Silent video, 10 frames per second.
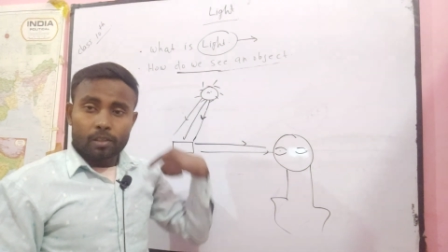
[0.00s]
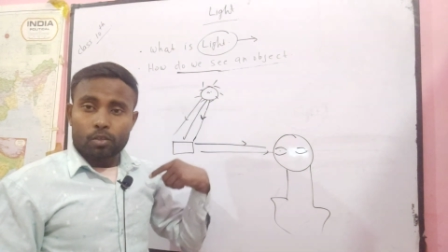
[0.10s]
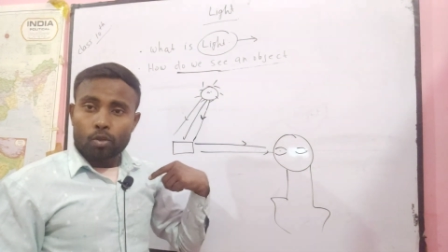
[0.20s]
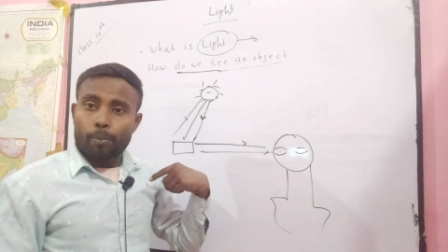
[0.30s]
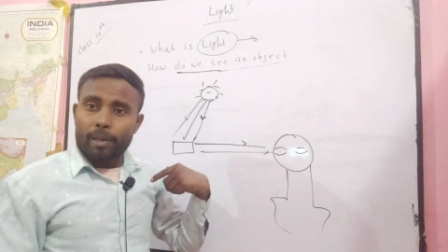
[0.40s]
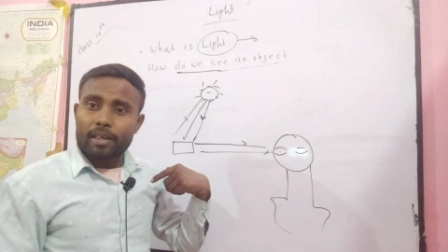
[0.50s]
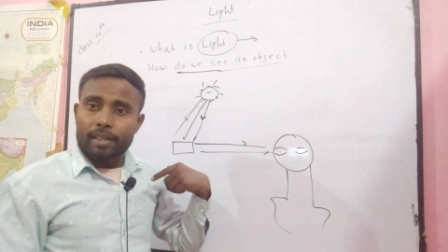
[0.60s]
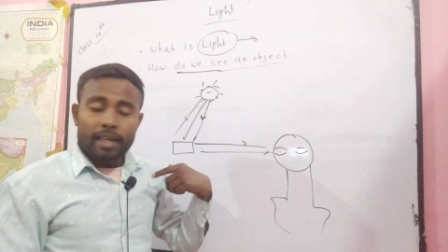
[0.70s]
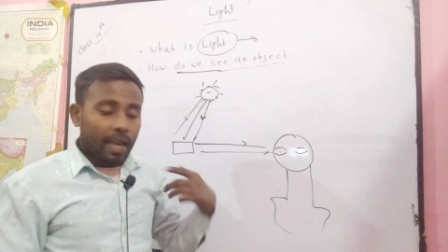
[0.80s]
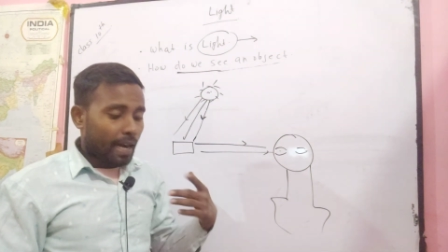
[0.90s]

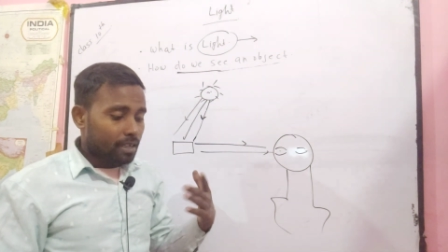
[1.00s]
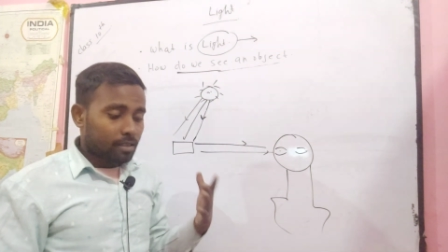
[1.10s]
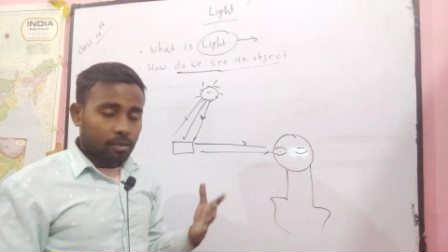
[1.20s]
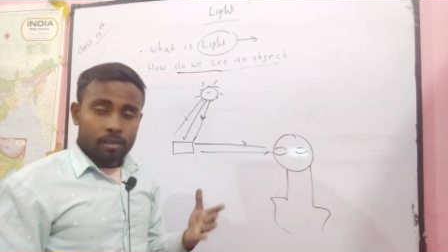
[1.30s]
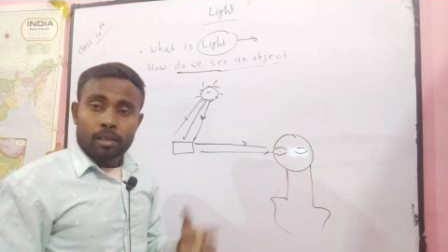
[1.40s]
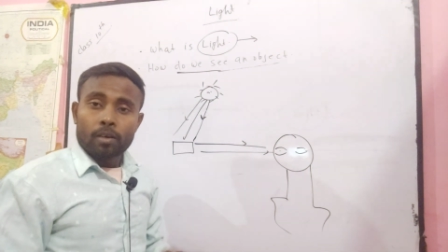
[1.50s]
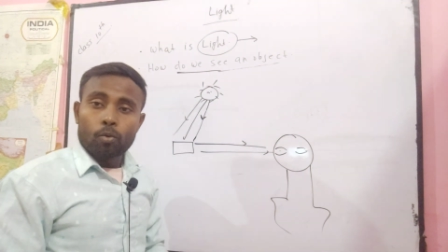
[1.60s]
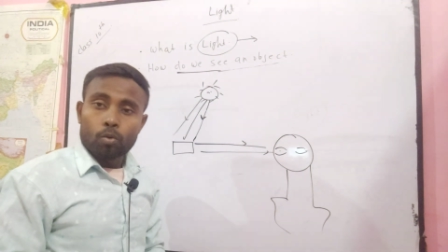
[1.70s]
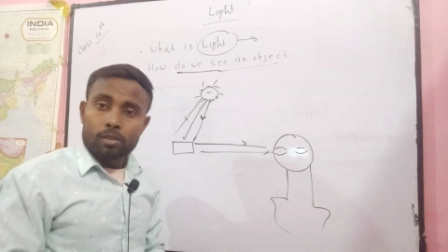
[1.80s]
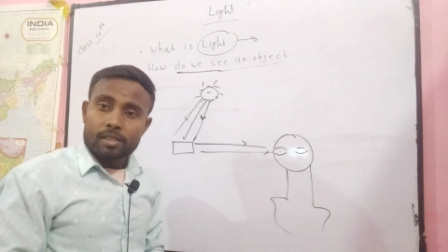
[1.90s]
body, and
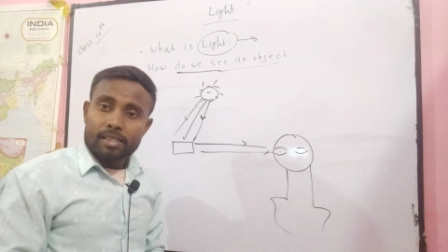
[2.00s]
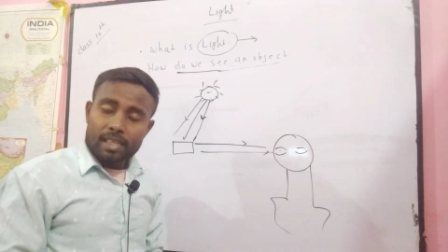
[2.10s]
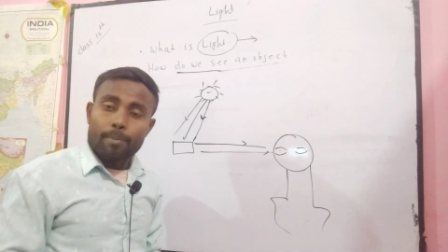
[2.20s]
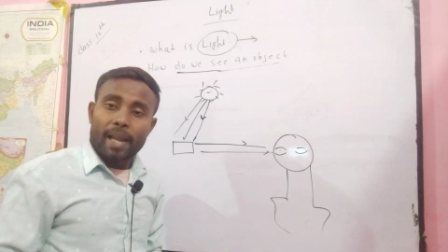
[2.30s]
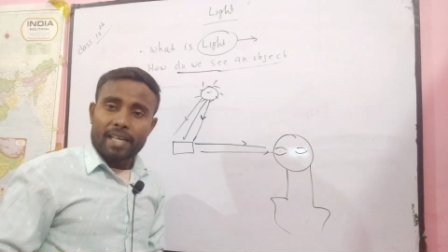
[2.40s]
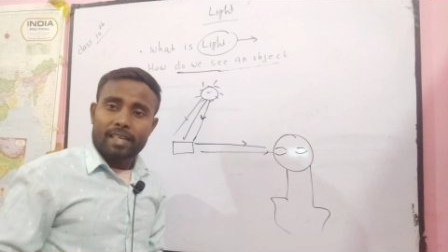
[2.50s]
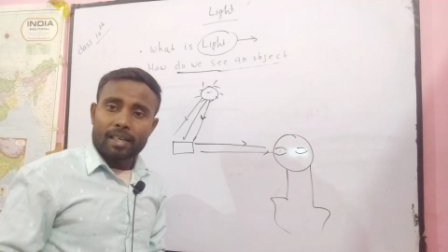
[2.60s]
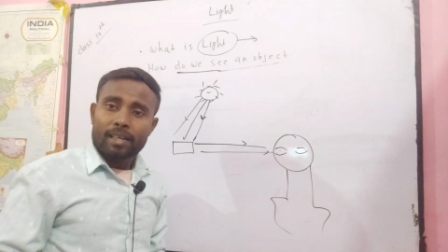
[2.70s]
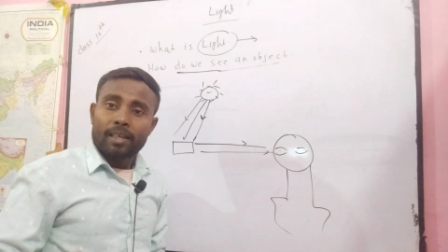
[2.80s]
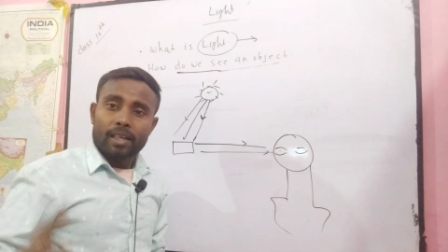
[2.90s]
same light
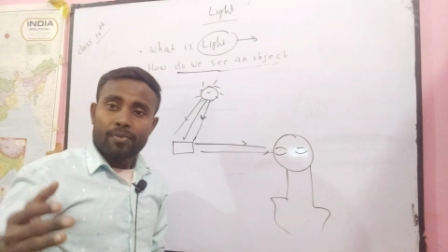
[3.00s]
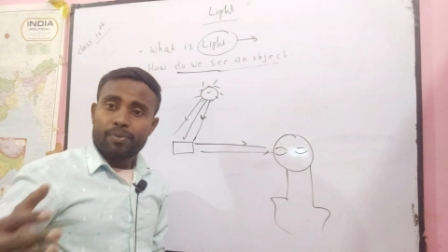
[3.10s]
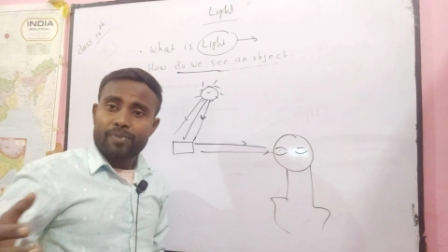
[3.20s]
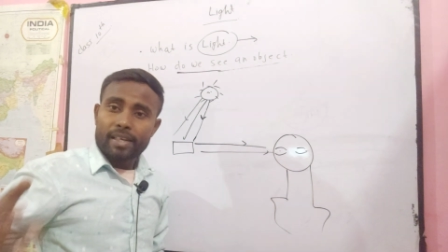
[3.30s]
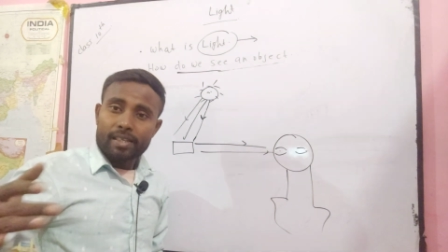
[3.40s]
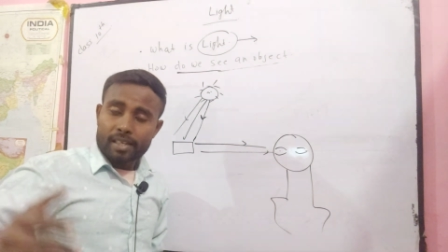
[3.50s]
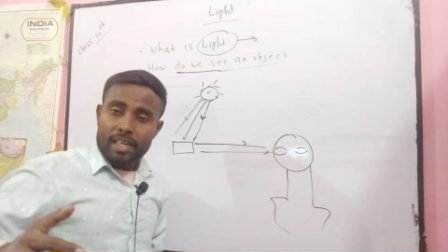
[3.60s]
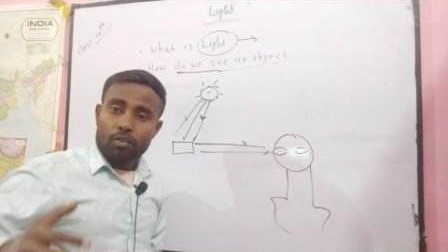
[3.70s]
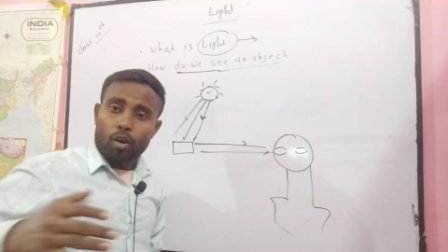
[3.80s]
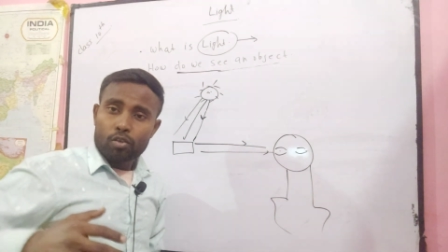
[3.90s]
ray if
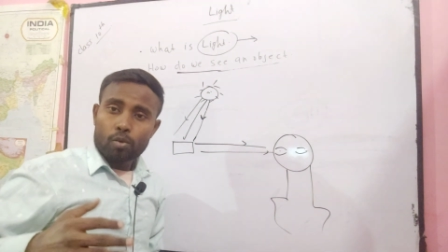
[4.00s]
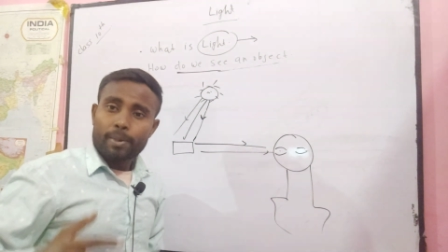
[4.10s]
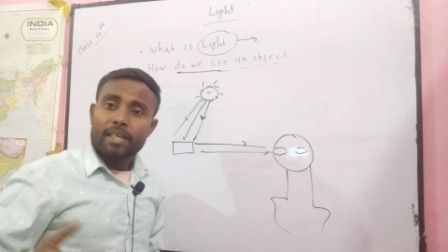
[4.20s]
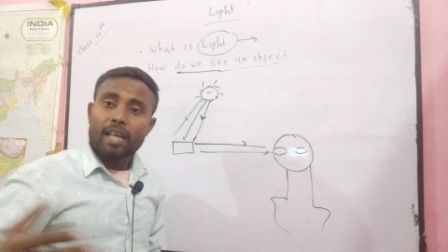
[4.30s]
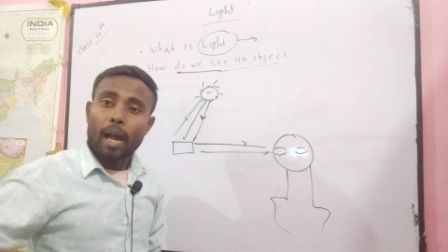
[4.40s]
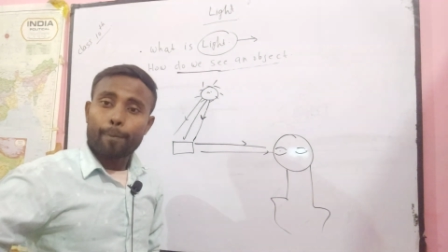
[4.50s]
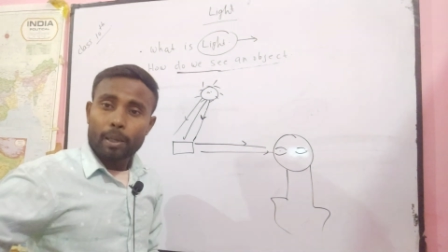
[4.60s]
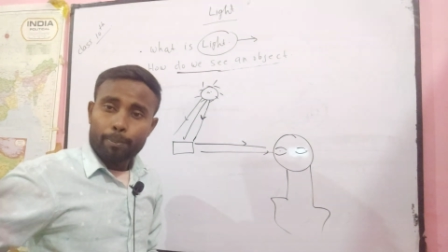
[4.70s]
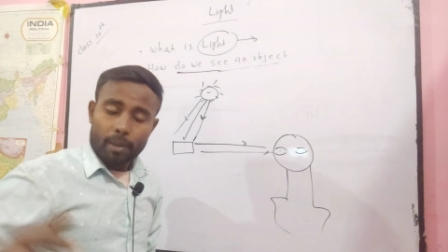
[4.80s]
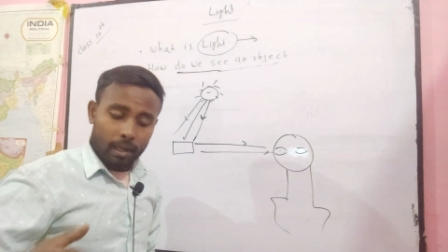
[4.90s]
penetrate on your body after